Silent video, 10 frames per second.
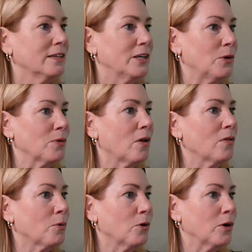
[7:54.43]
With all the
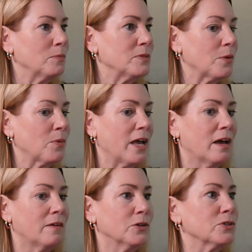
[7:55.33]
programs that we
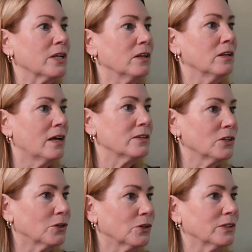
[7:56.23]
have, there's a lot to
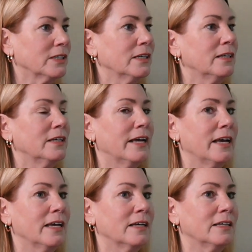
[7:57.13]
learn,
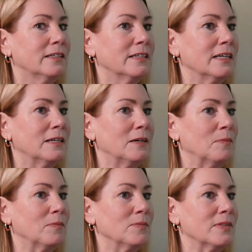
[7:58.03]

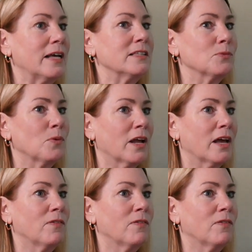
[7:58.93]
and that's what I